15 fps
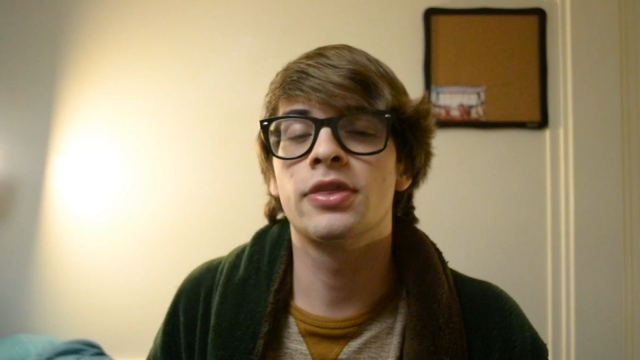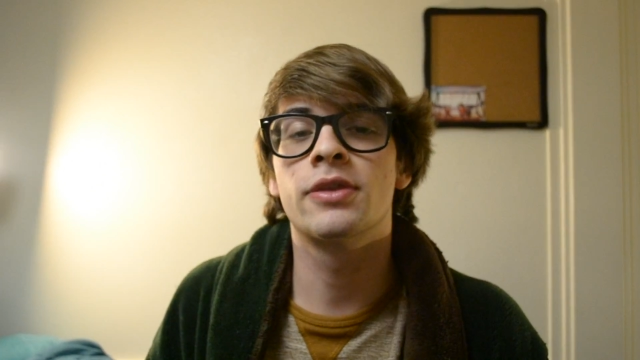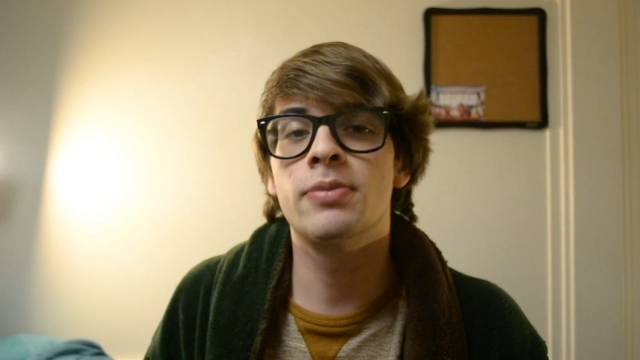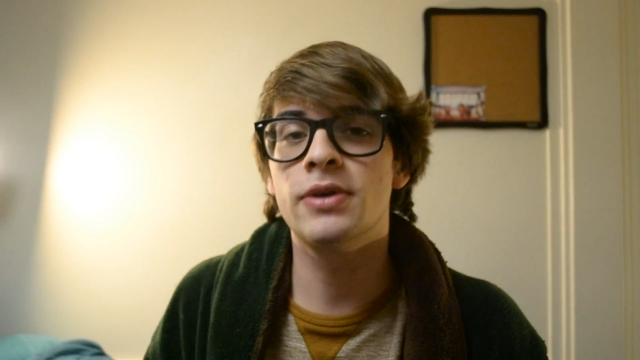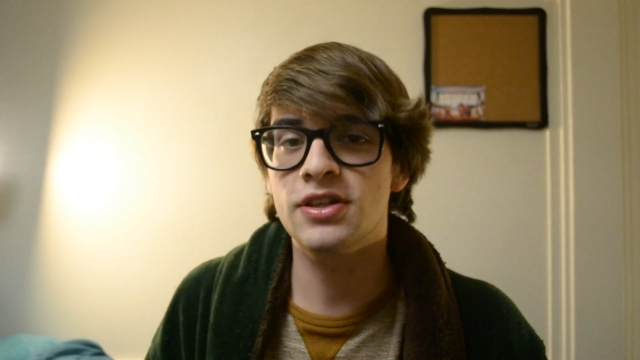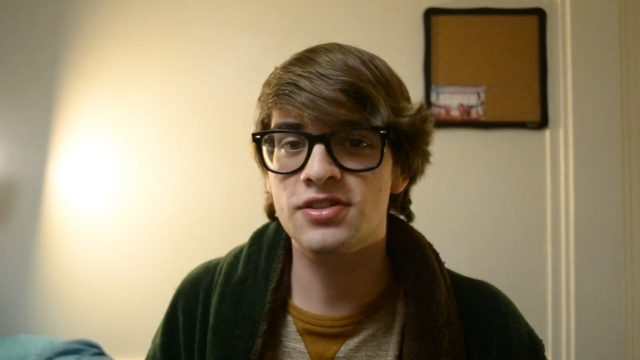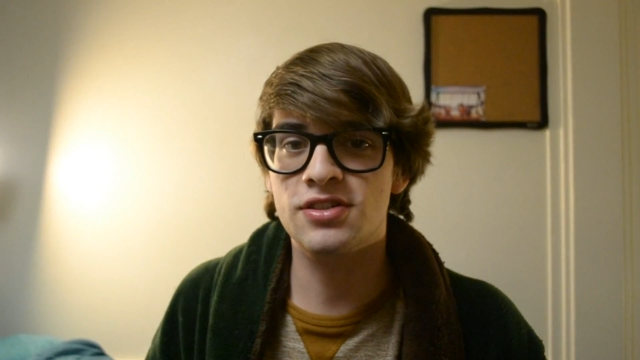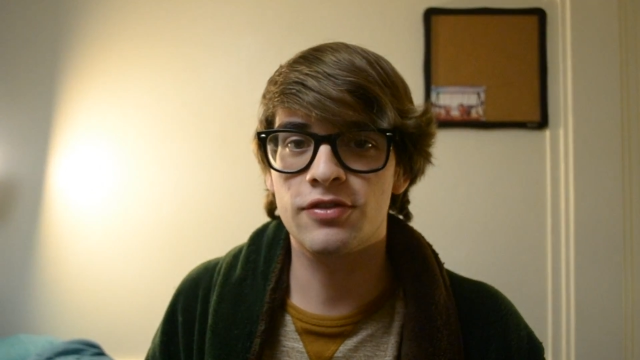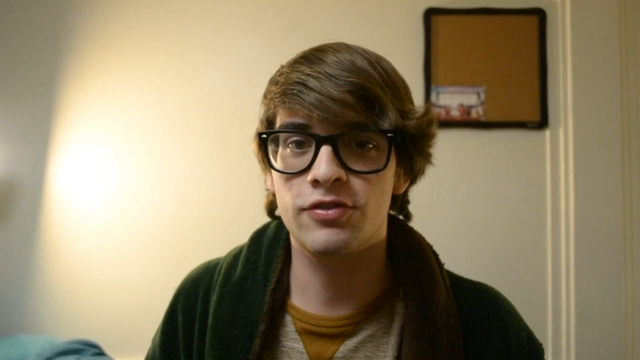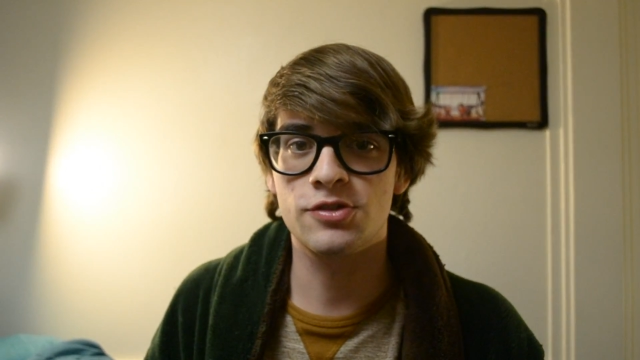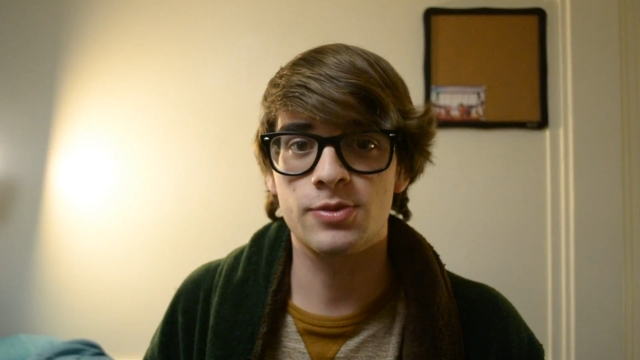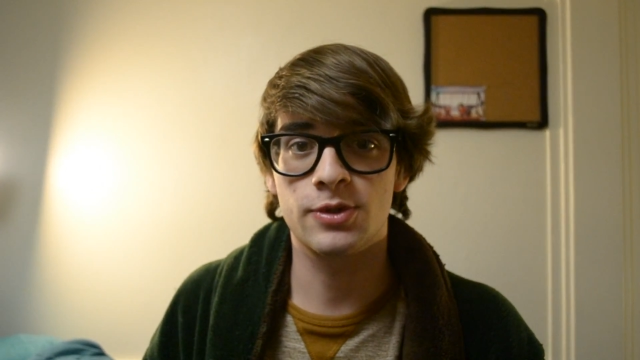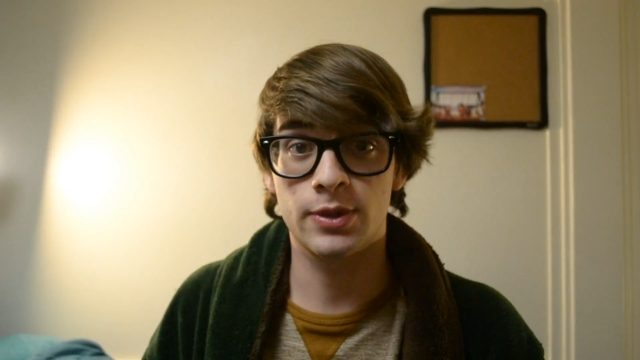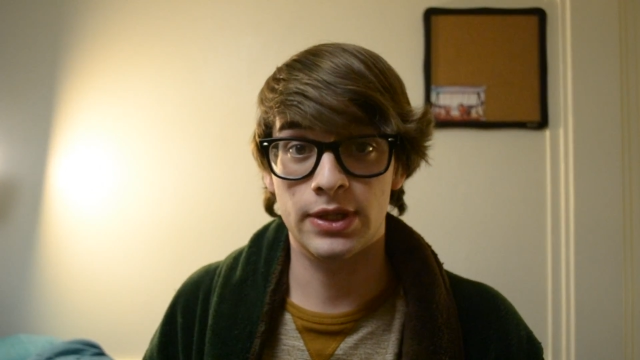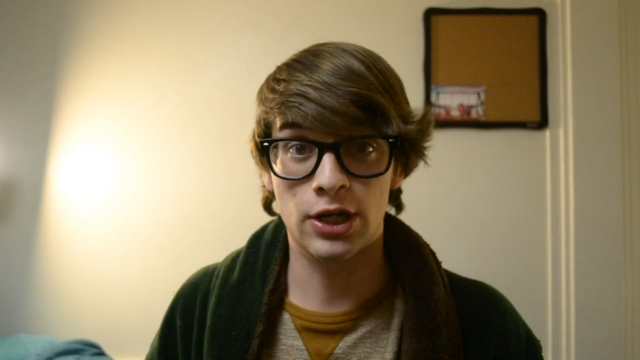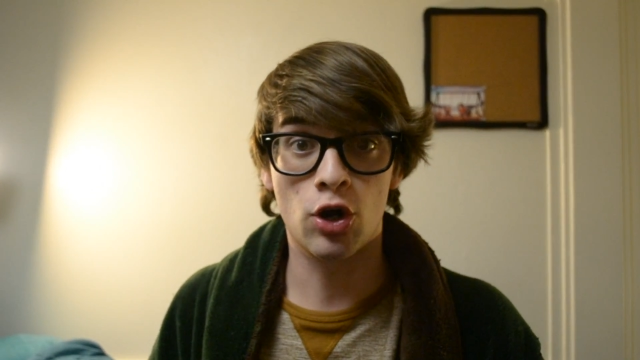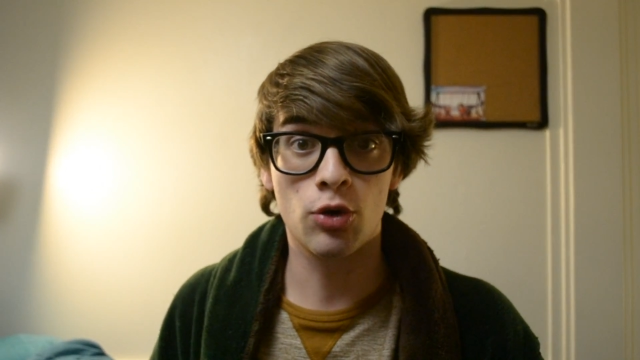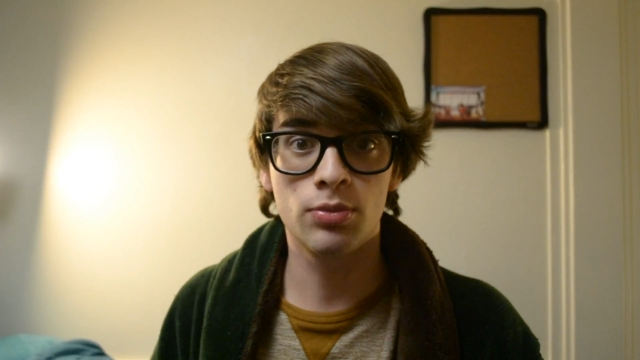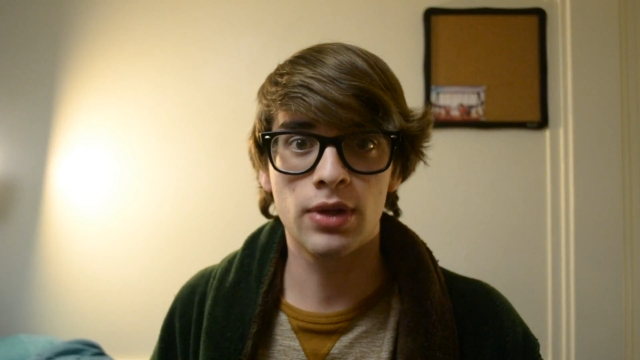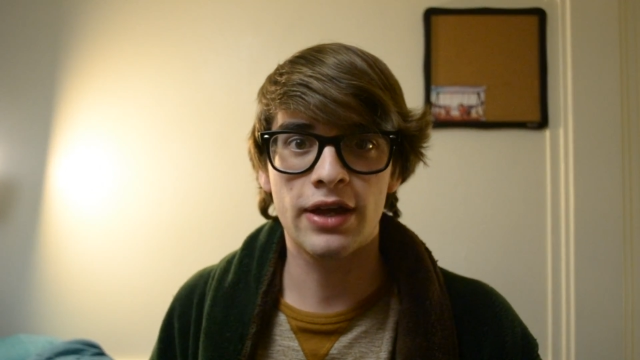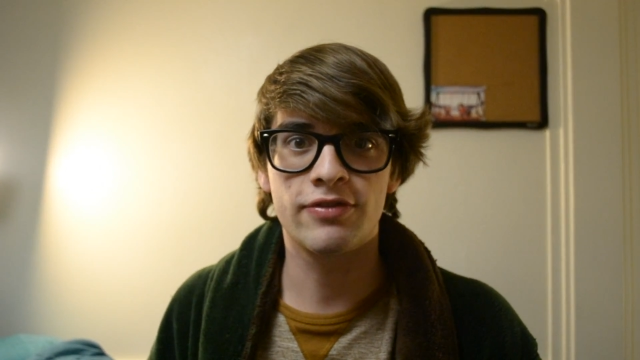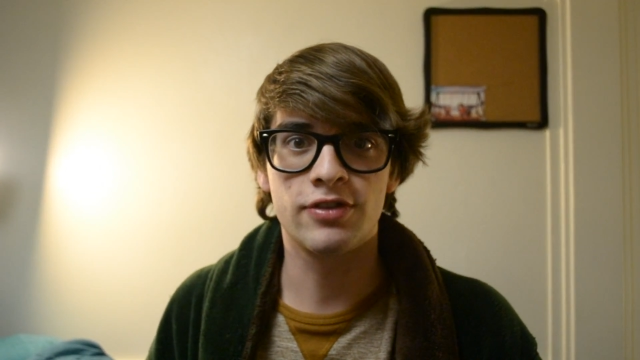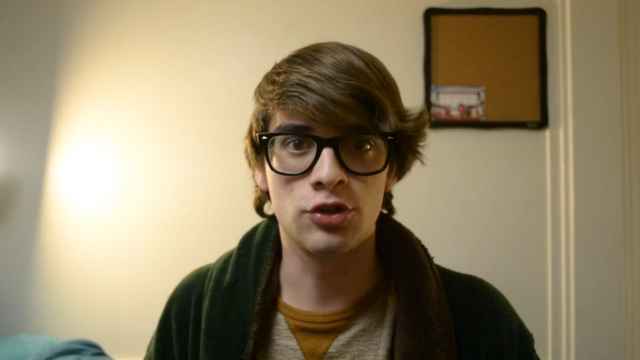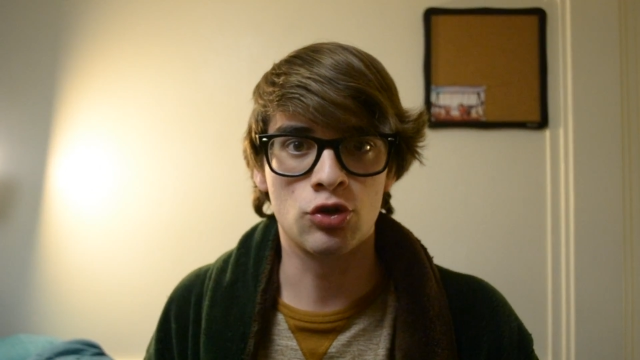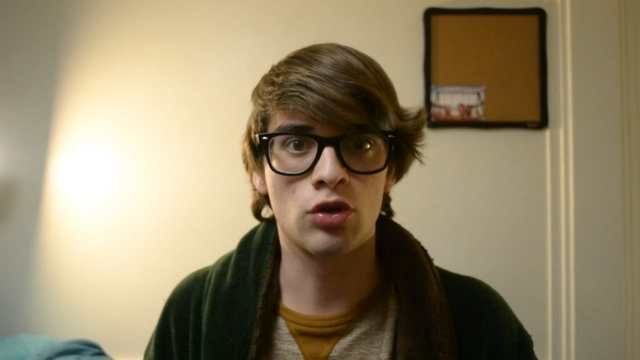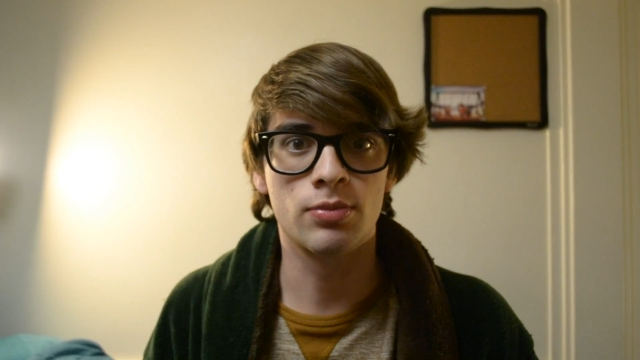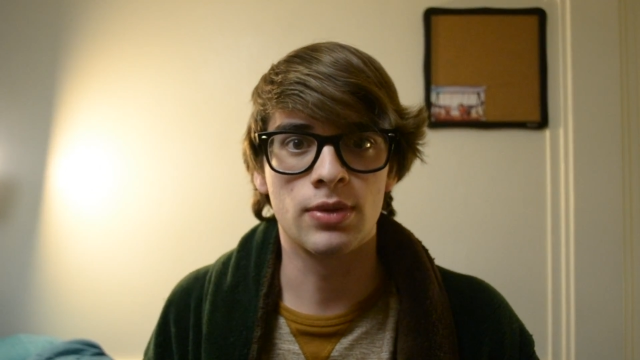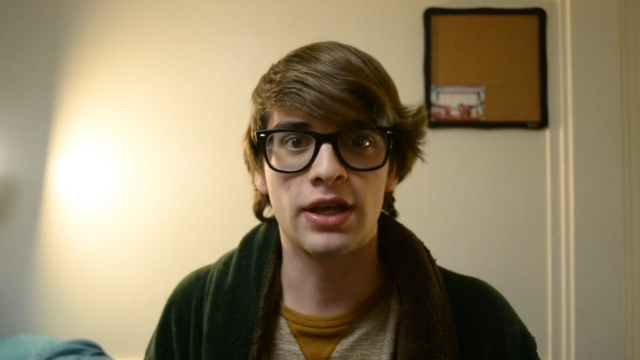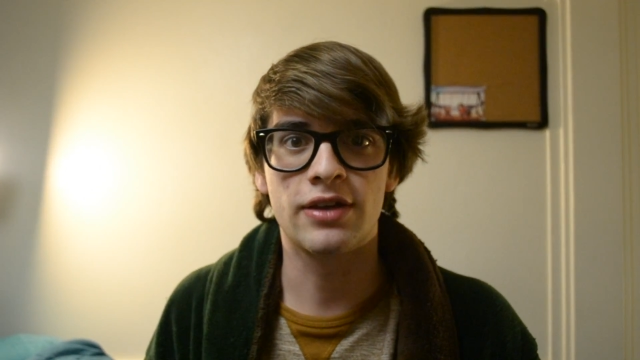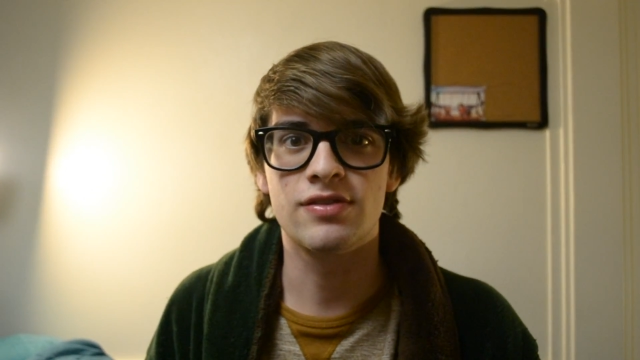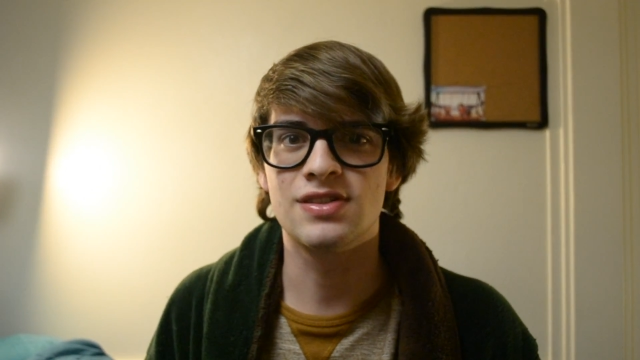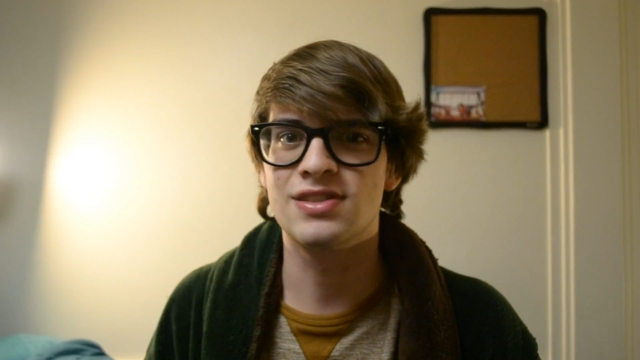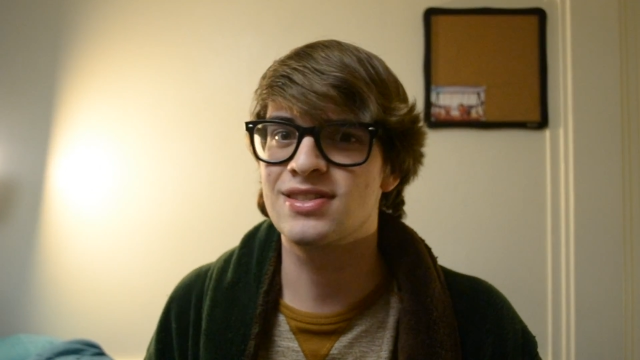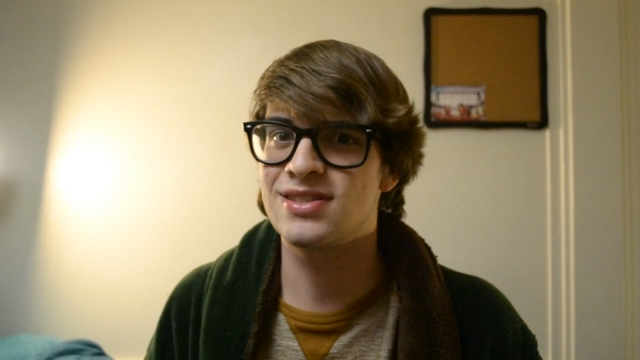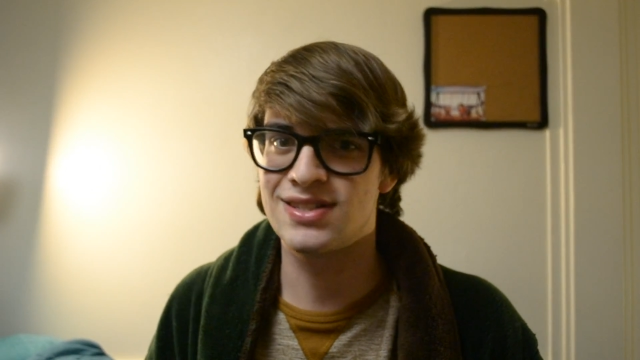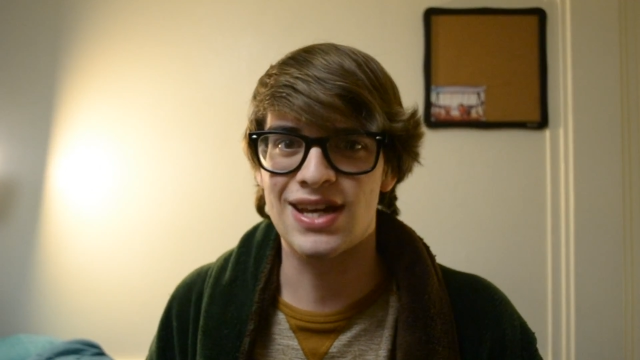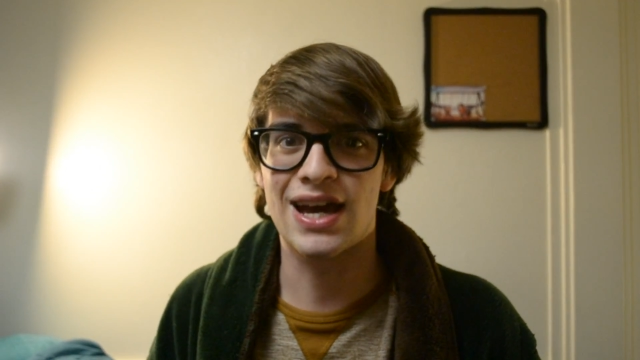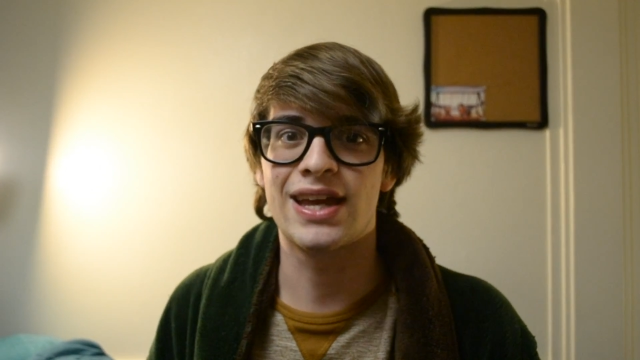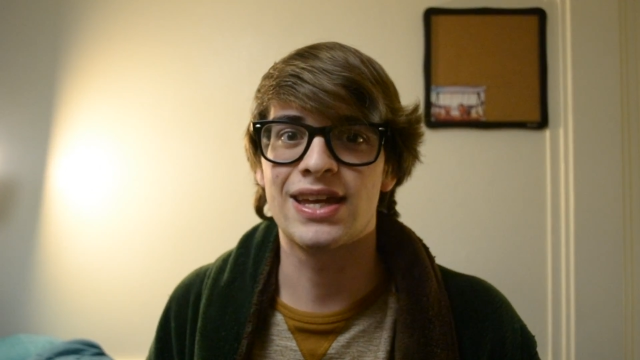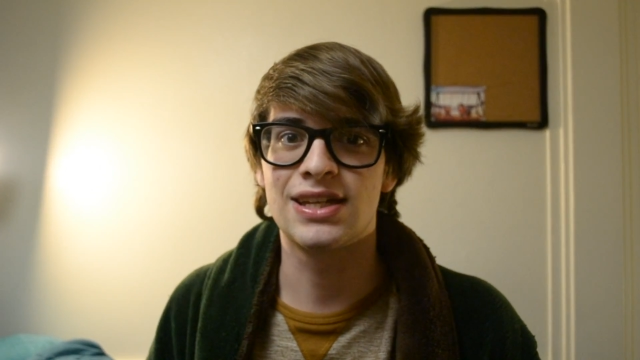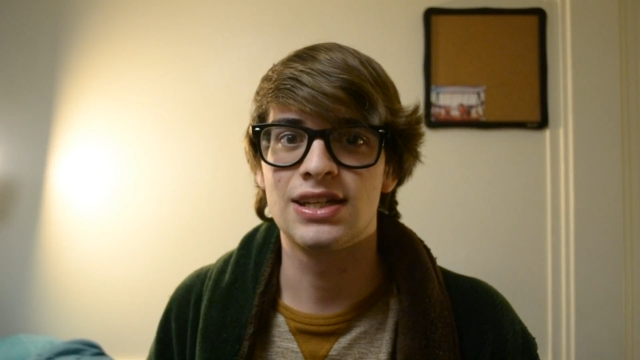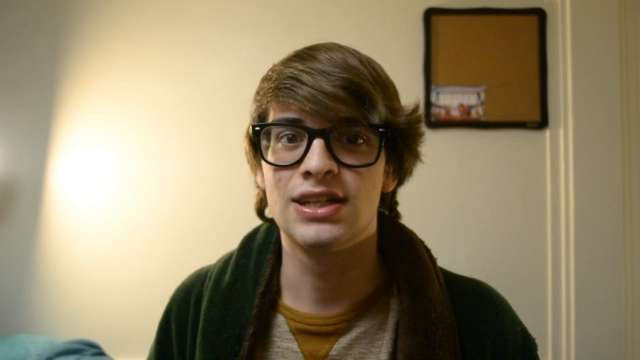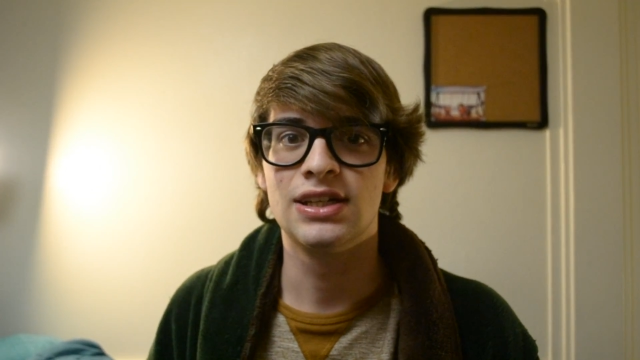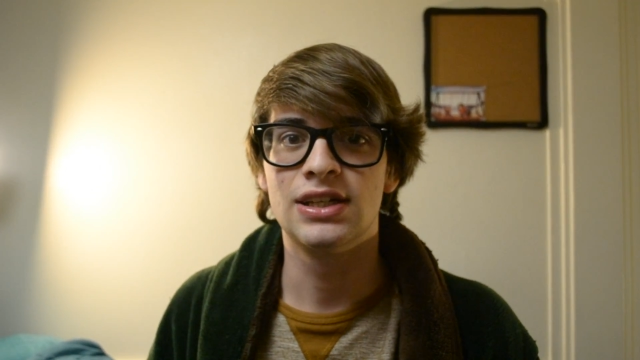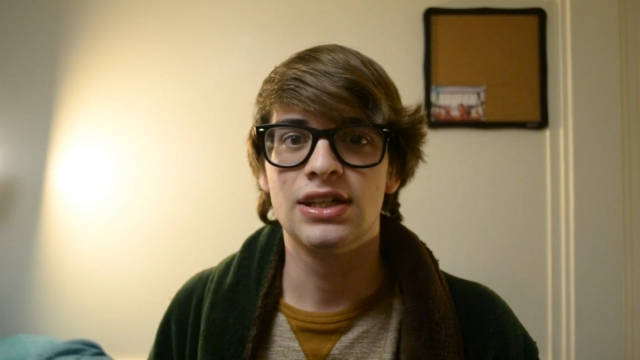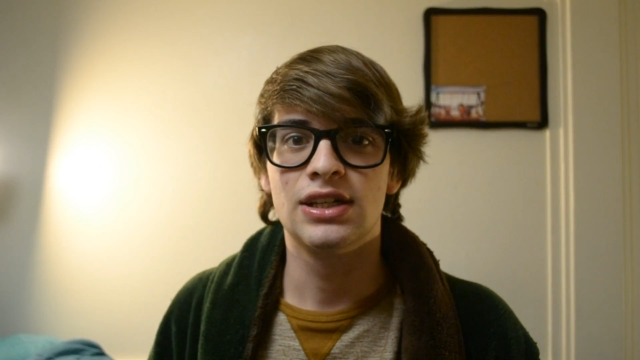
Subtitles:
The biggest difference between home life and dorm life is diet.